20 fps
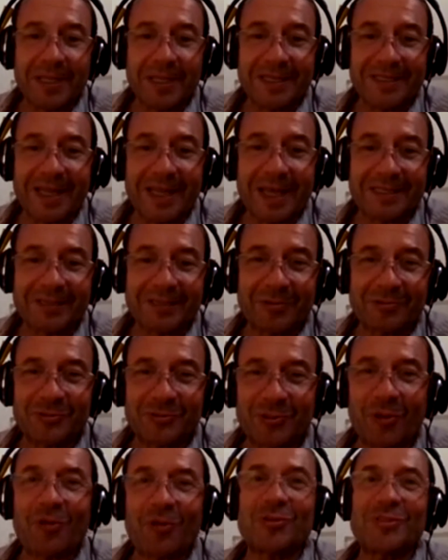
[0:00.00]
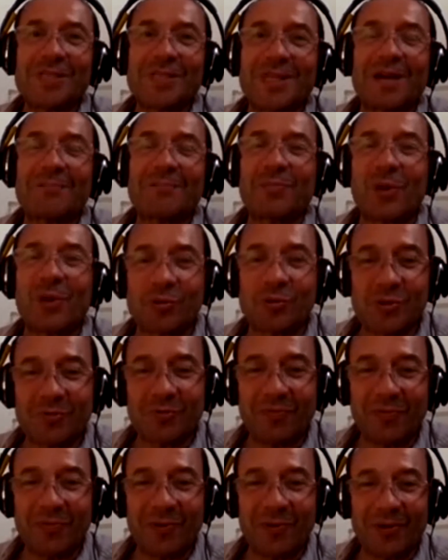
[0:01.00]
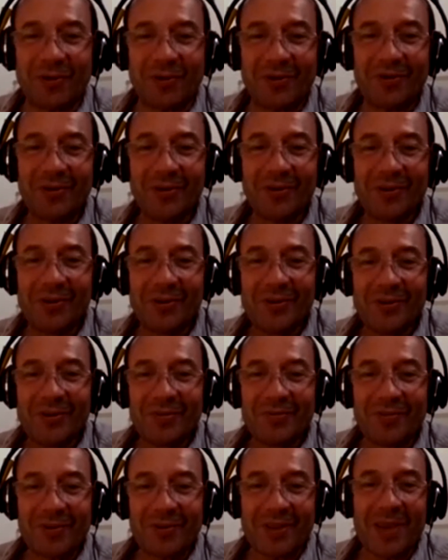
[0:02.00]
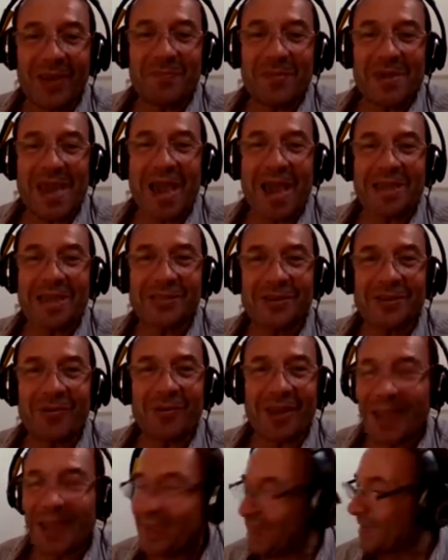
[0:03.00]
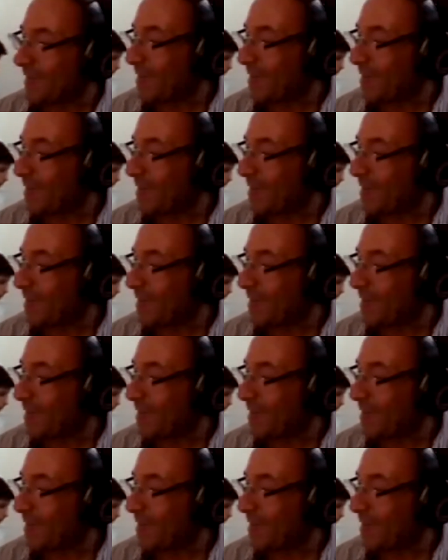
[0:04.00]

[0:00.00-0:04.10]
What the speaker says: data ontology approach for KPIs. Okay.